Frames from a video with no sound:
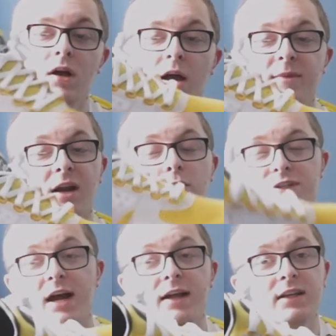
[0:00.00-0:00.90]
I mean, I wish
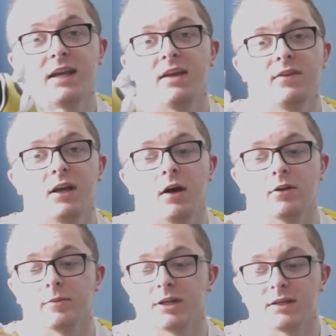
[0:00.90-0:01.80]
I had the navy
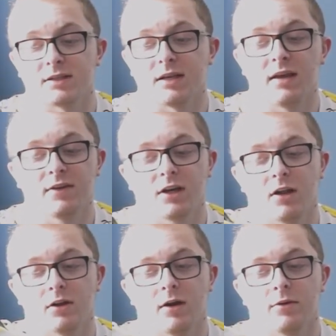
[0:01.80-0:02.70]
color, because the navy
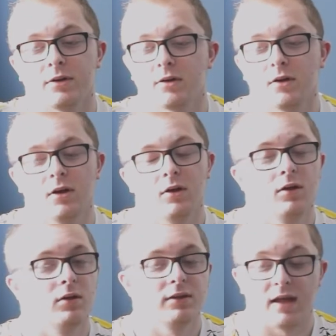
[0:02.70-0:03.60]
color
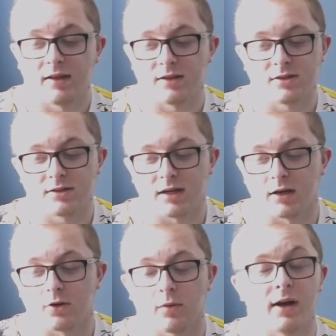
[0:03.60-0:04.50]
that's just like
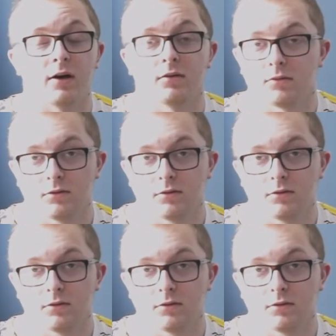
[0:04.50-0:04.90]
a grail.